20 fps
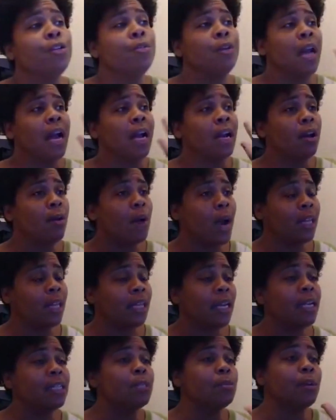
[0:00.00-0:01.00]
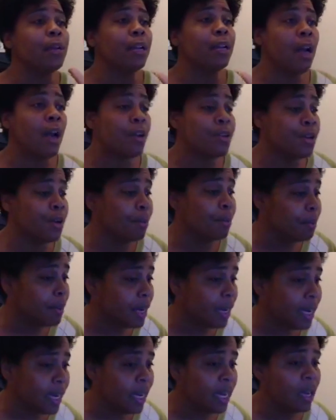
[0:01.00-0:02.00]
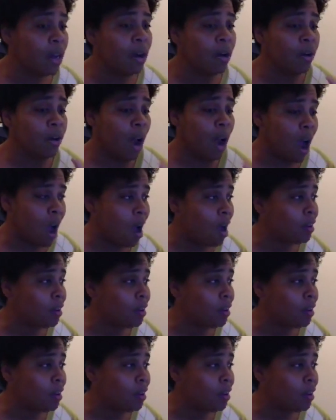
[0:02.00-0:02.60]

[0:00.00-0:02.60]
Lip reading: do not go out there spending all your money on